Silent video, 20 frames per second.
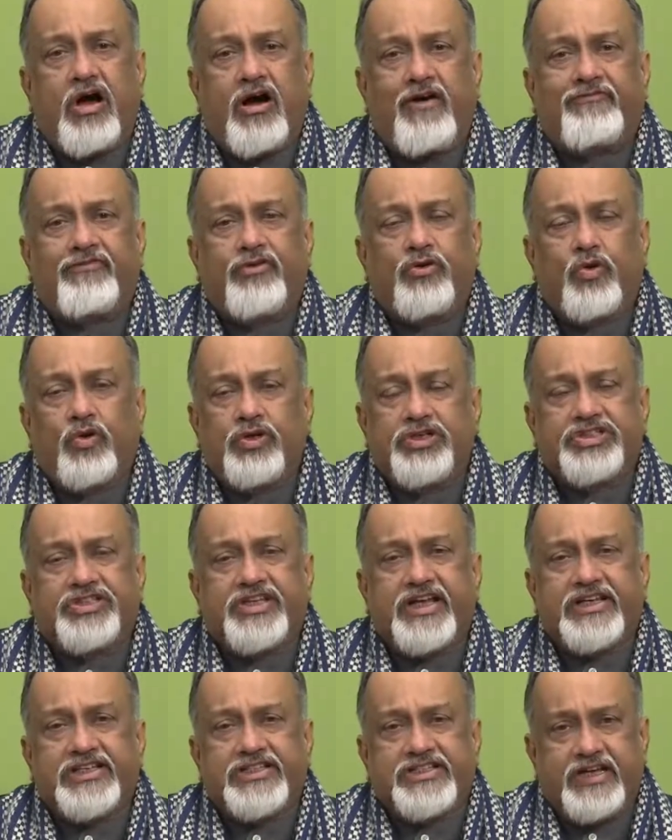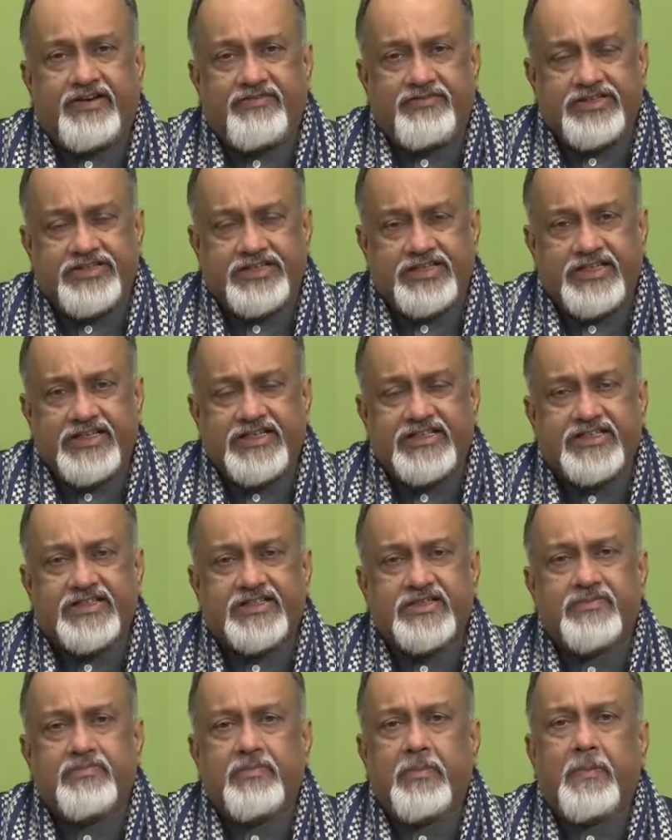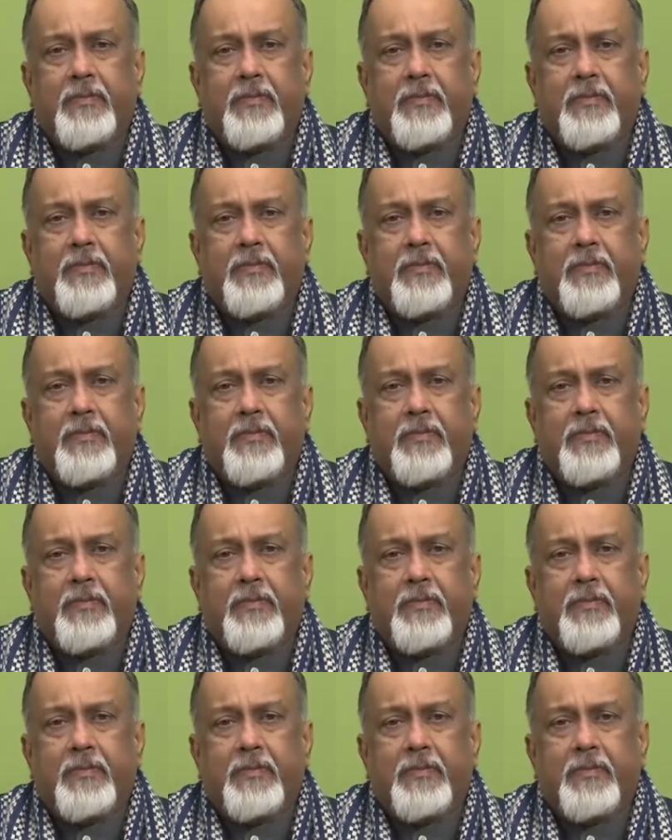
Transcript: of goods and services,